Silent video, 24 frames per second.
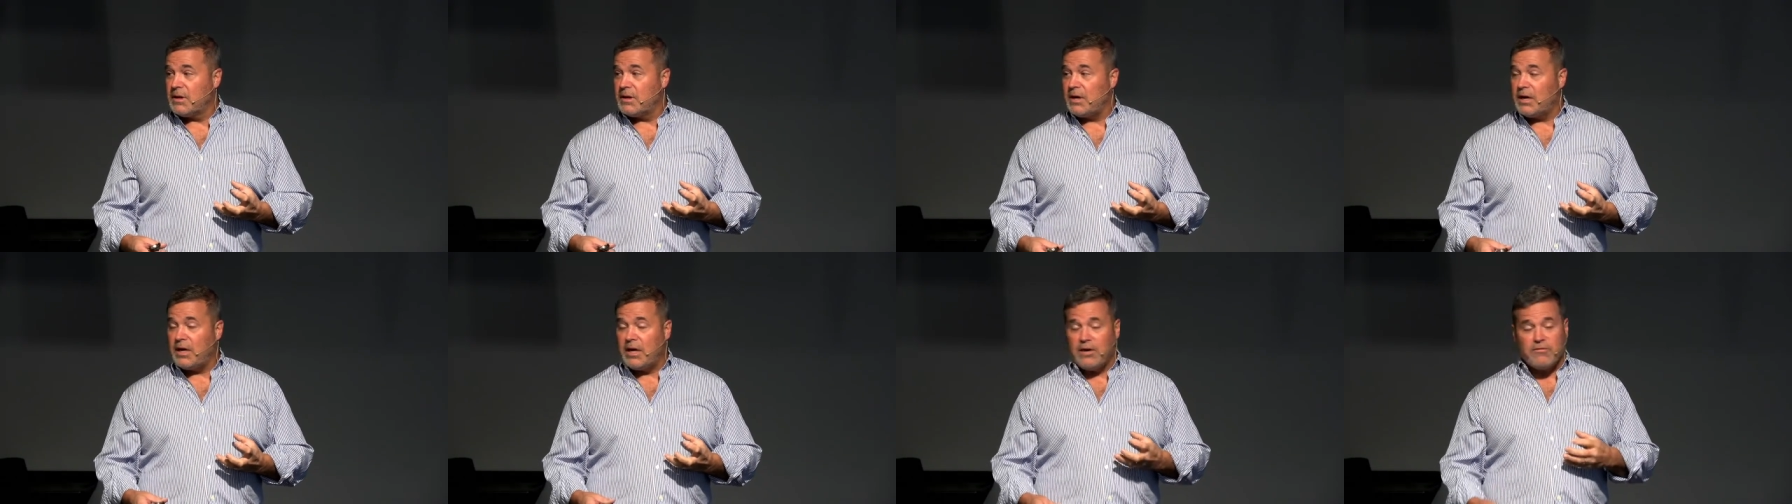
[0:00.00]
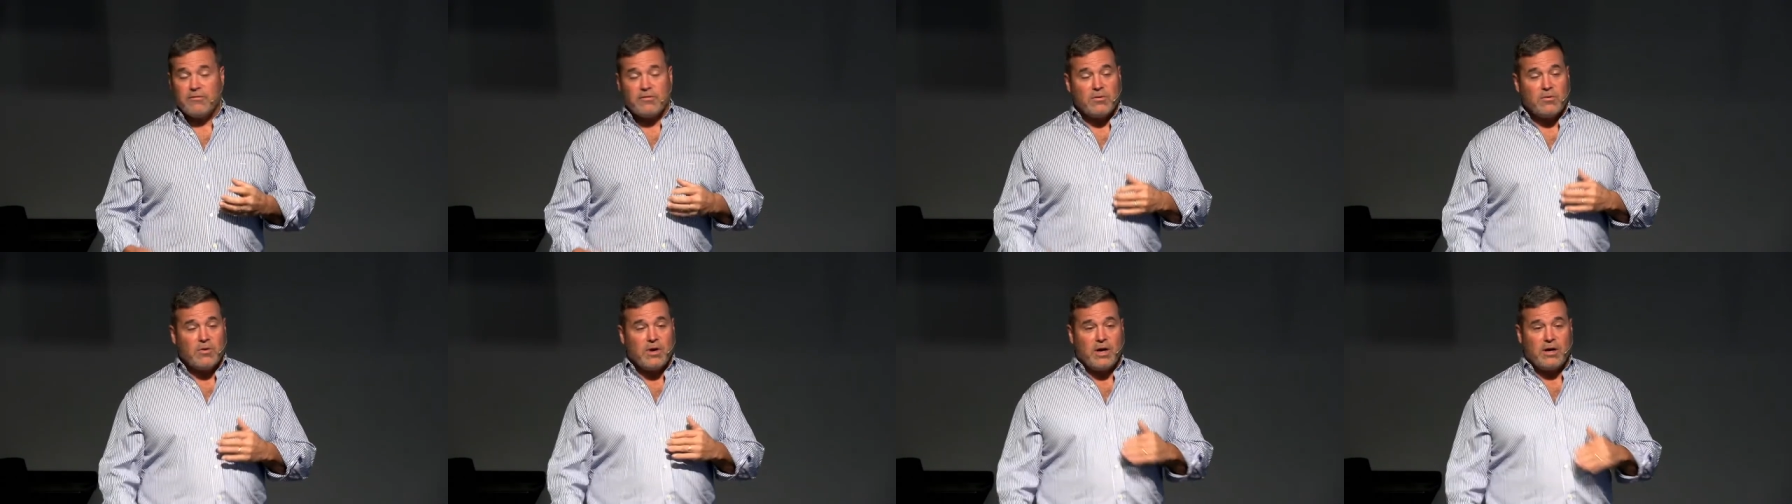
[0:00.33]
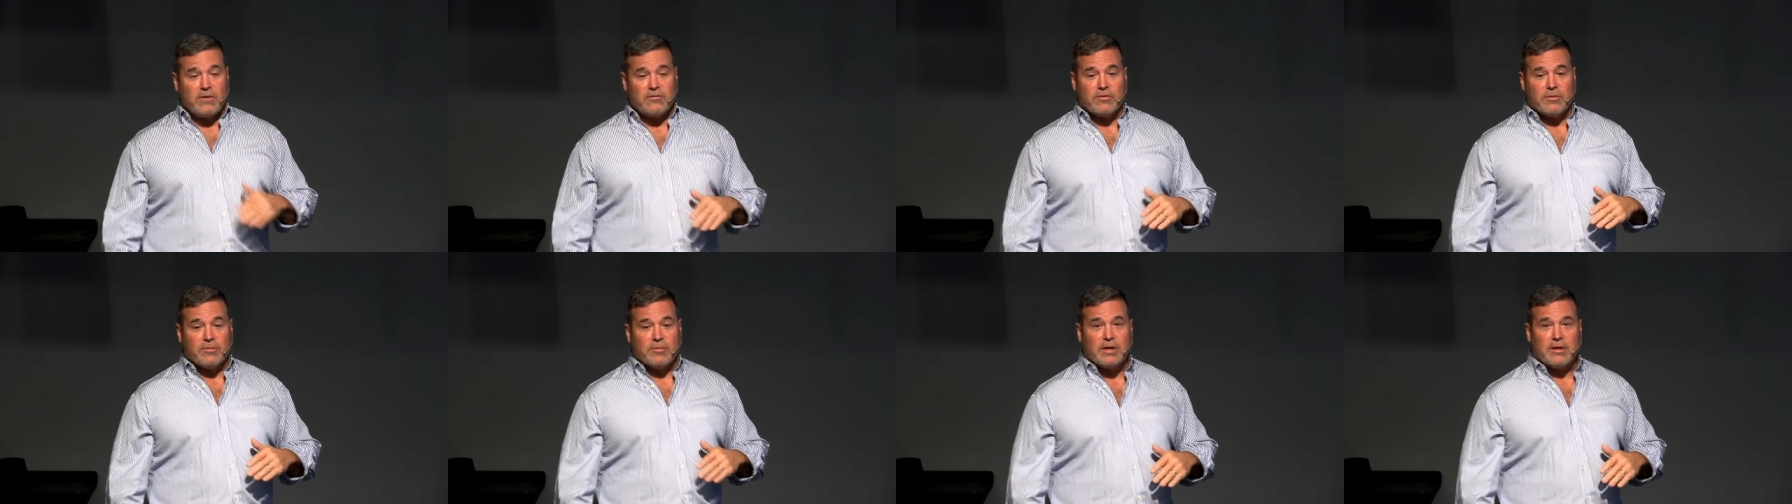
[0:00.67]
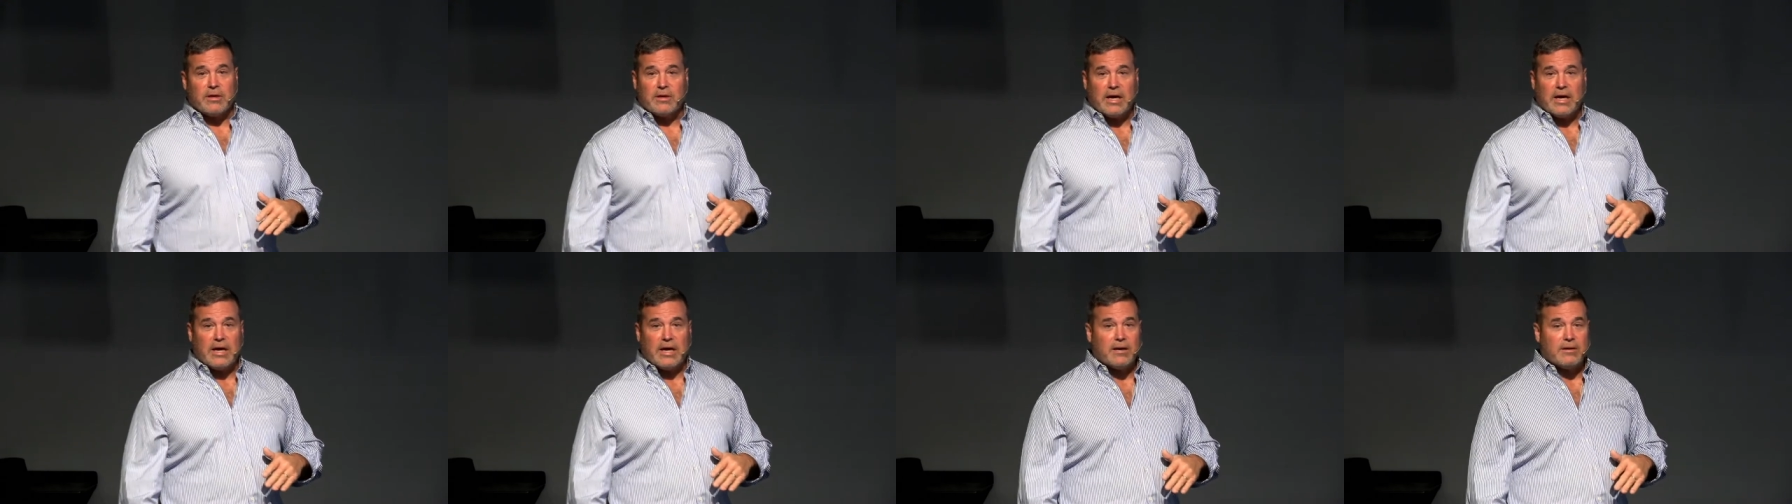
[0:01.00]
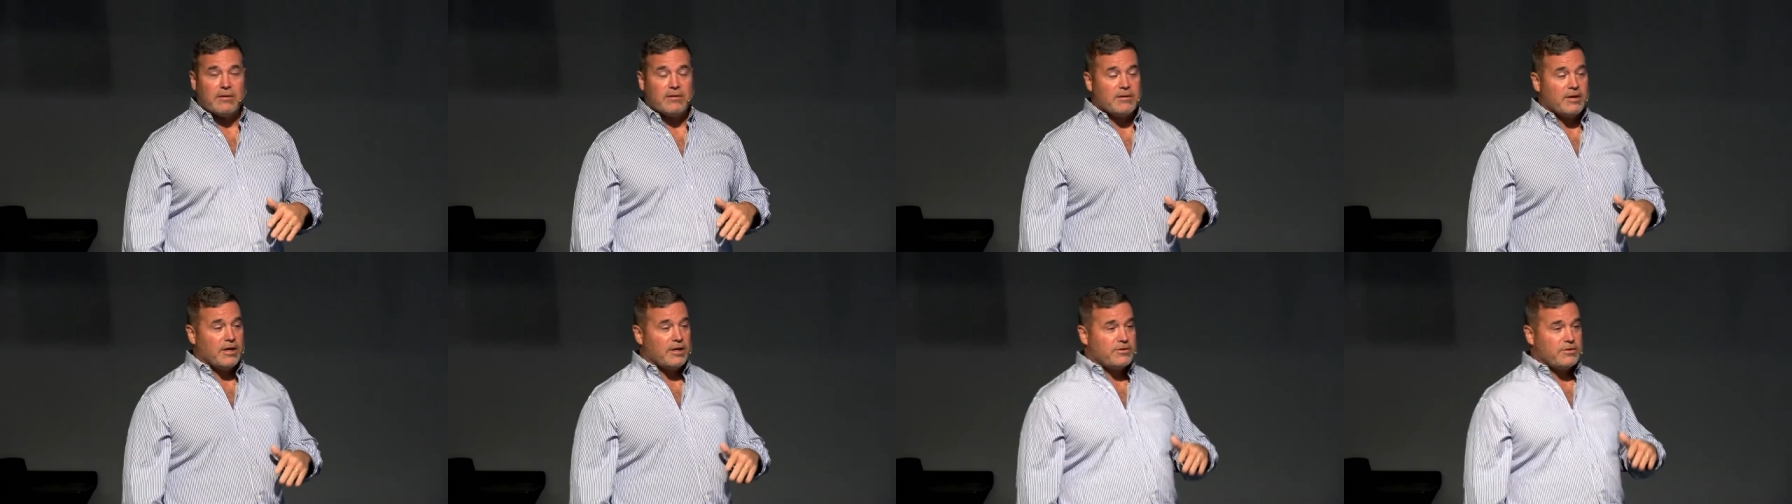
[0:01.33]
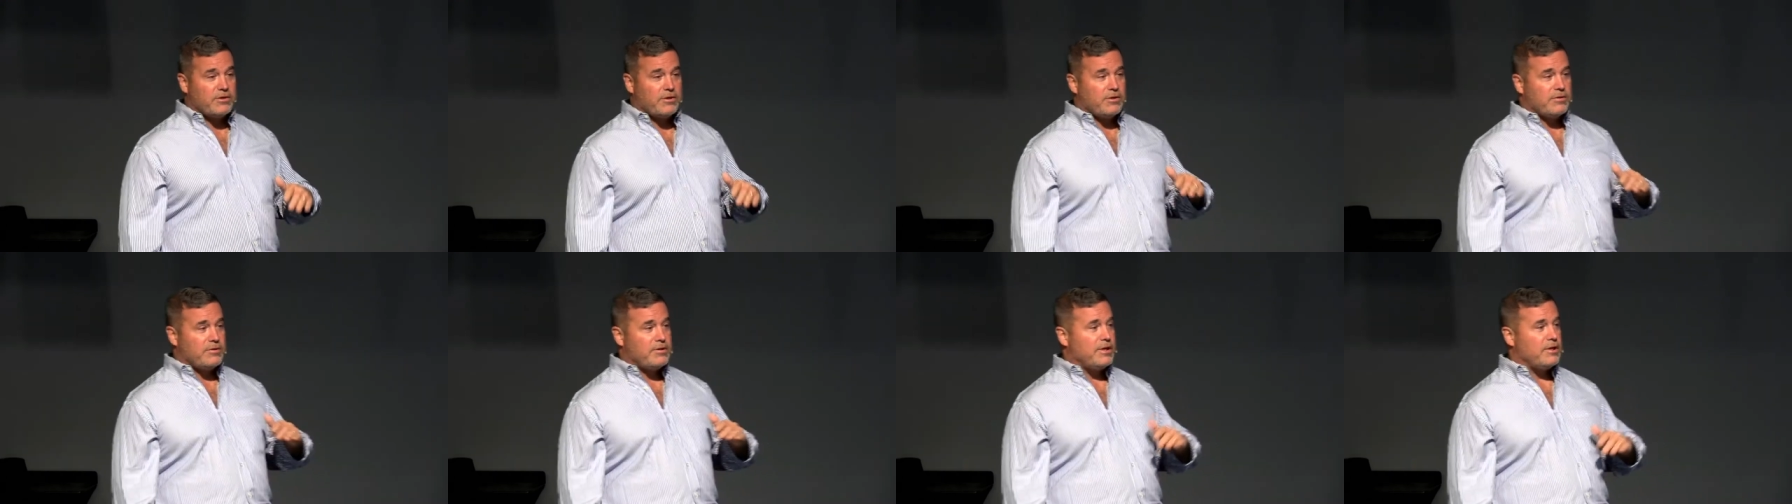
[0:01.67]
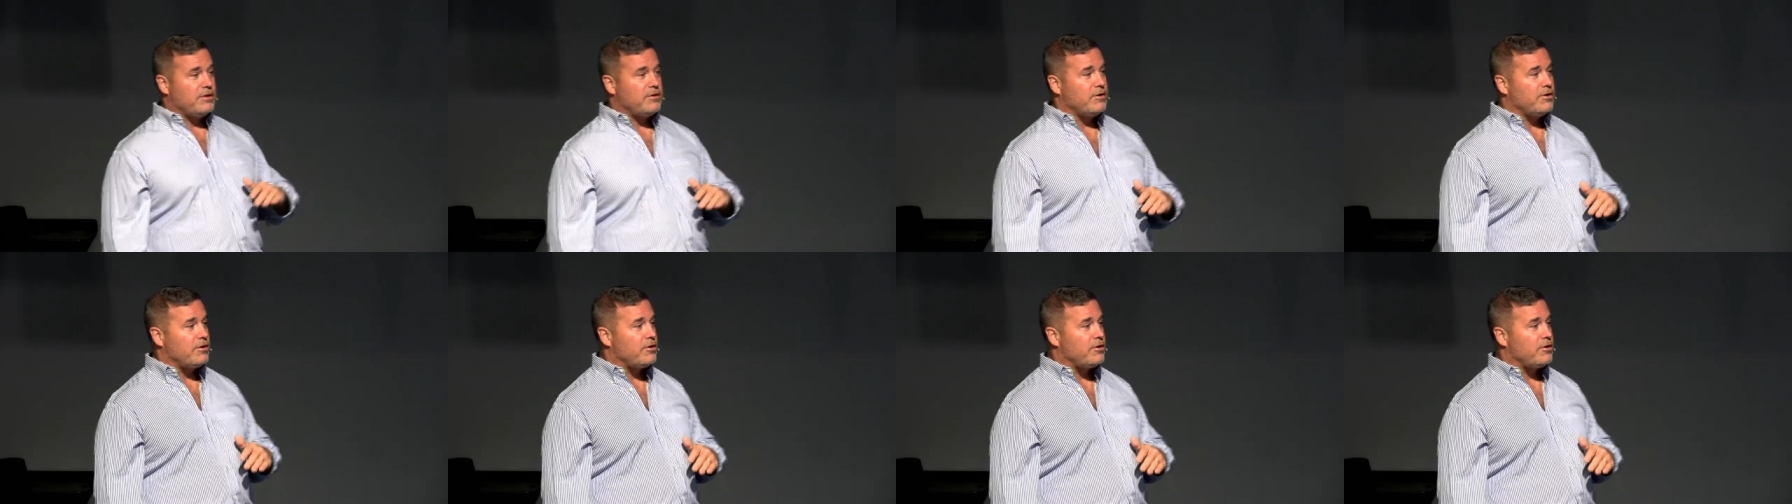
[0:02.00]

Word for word: Every one of them. And, and it's a good thing they're